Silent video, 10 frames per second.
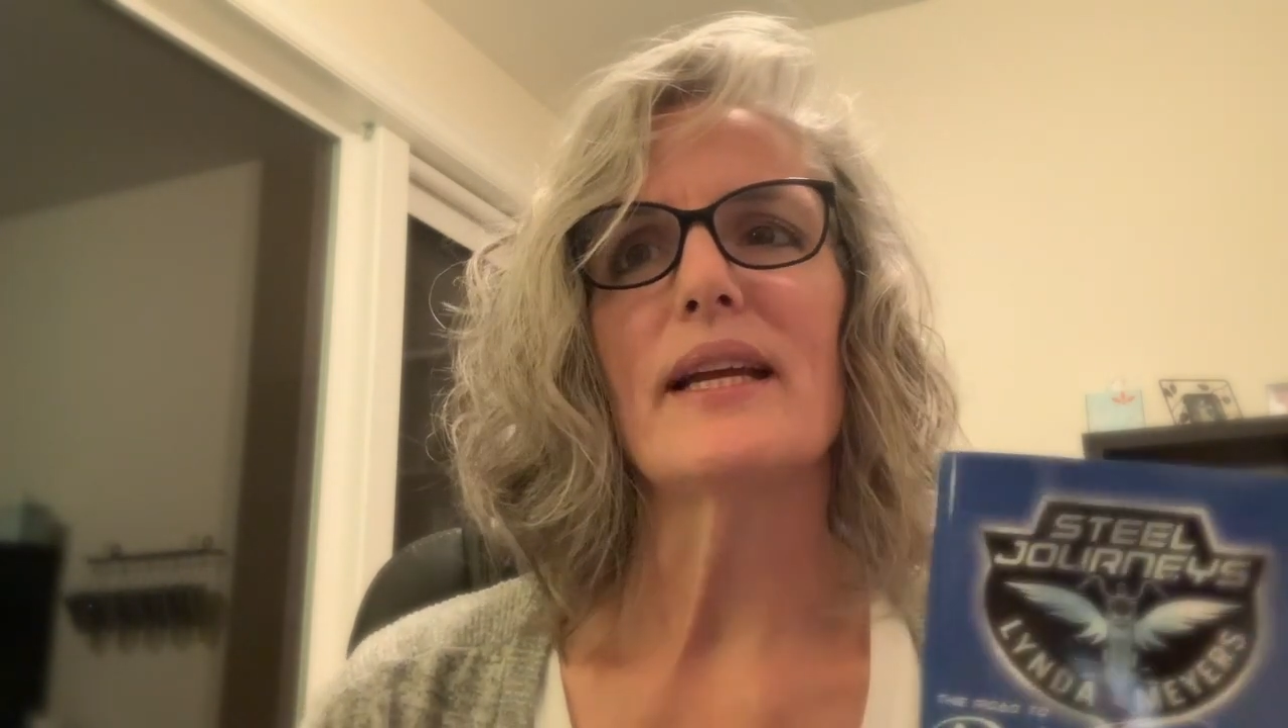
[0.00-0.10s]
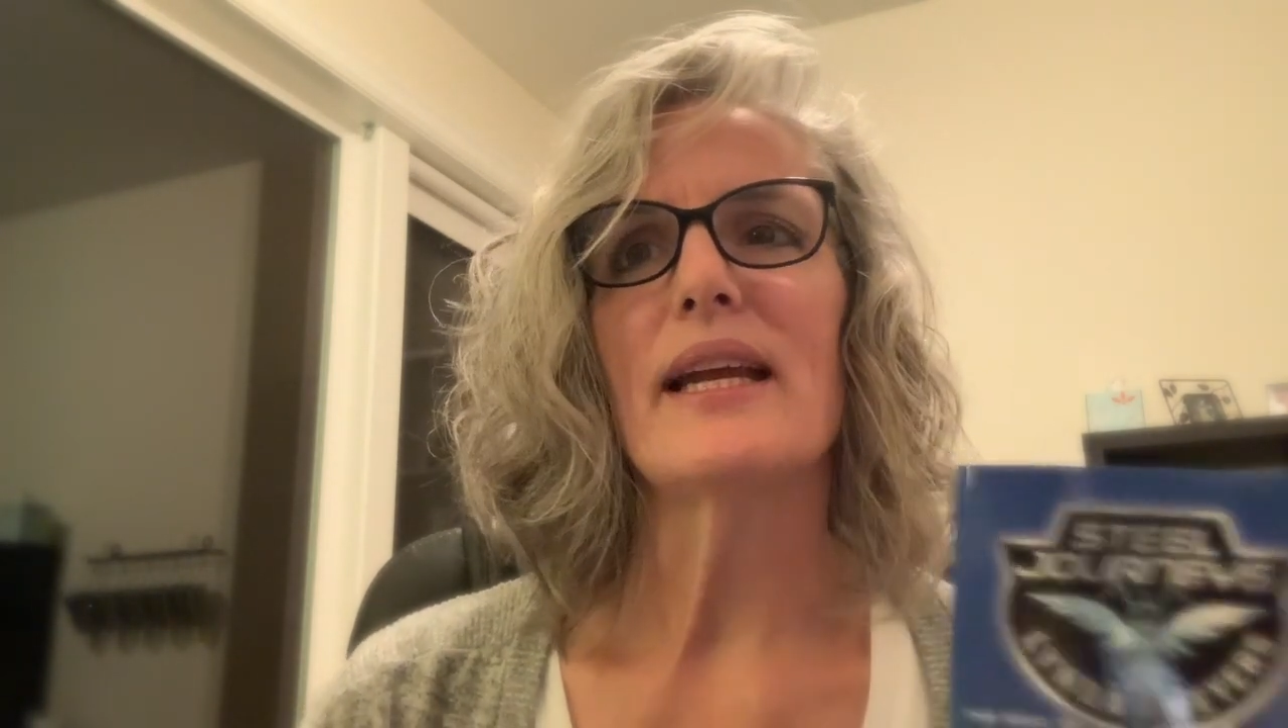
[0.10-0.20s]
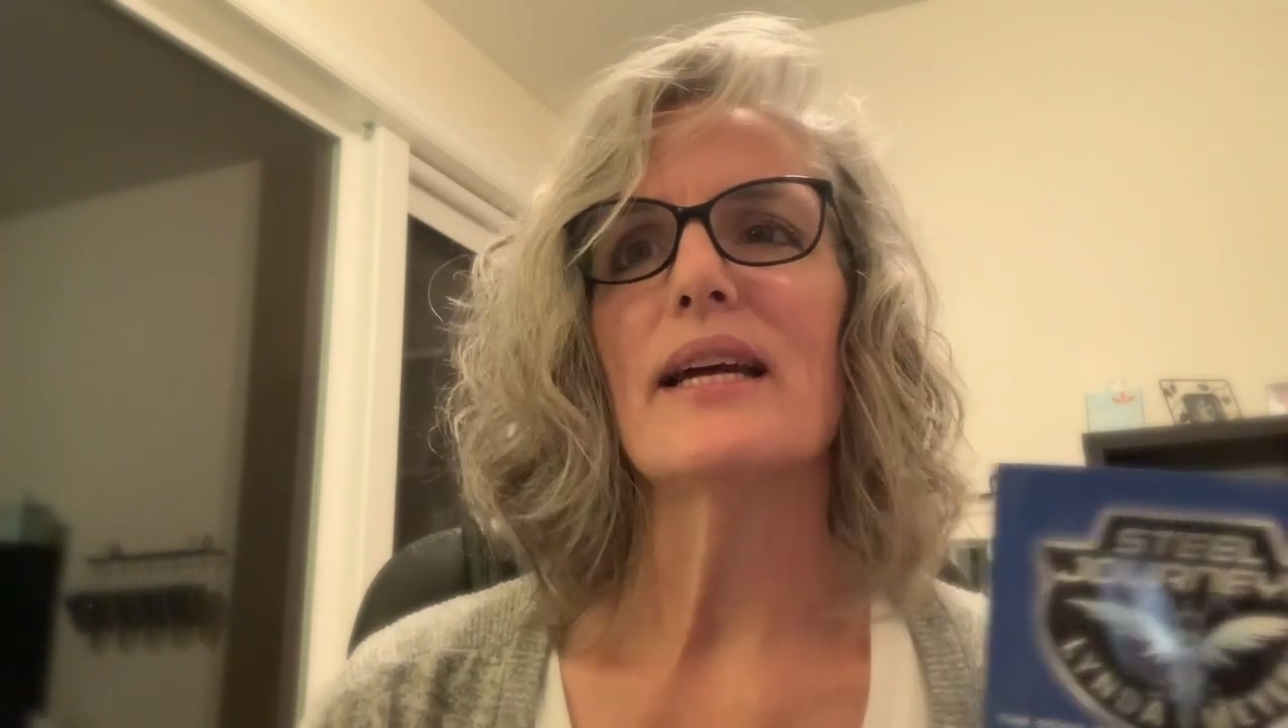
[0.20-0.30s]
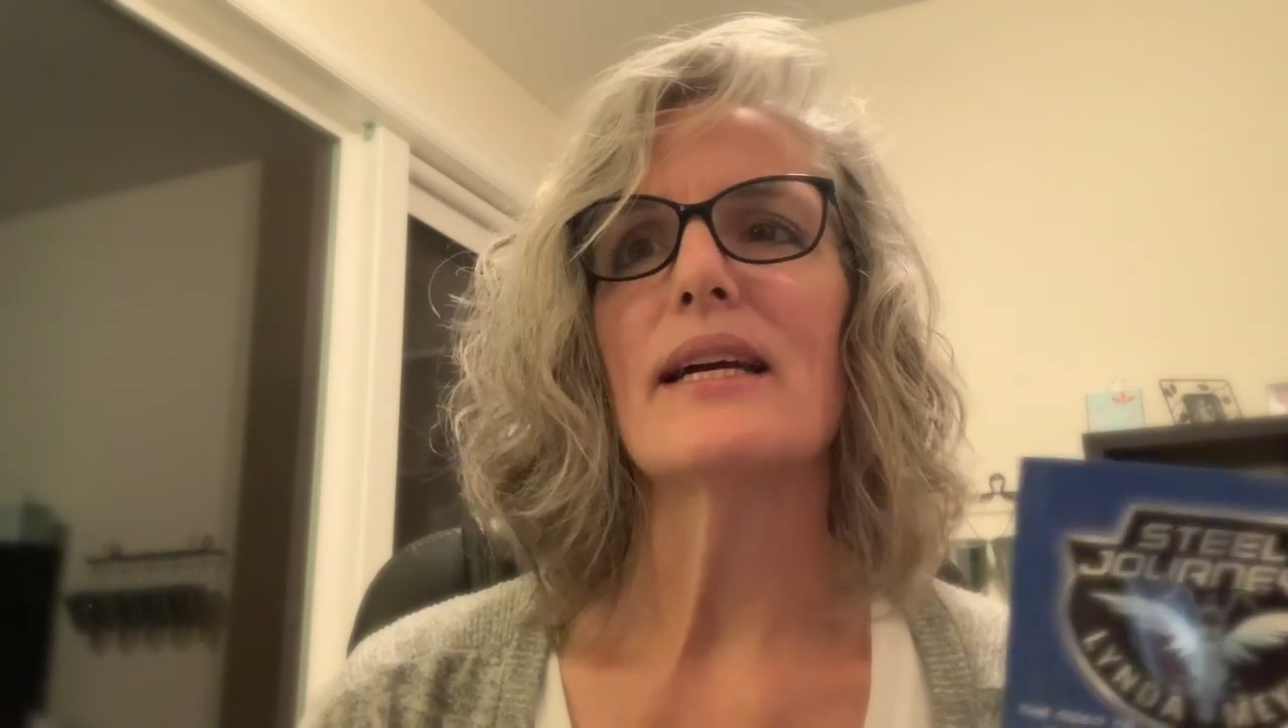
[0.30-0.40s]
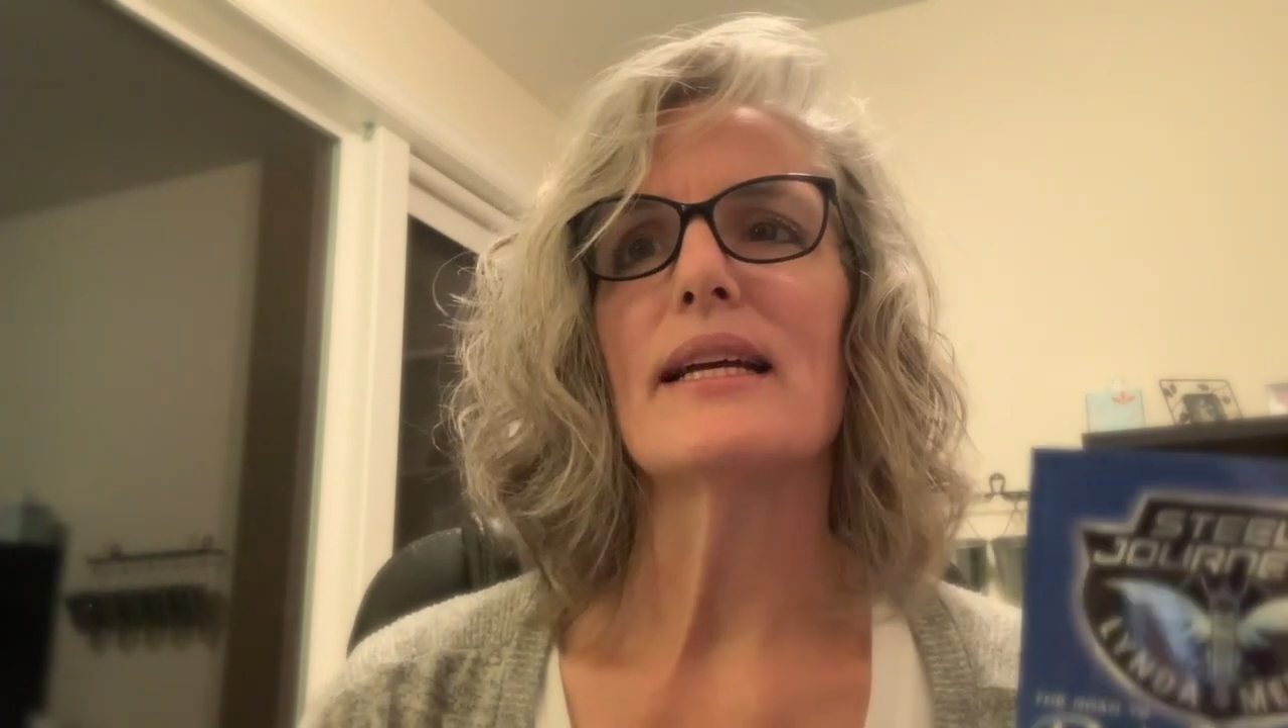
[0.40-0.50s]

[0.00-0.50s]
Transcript: can't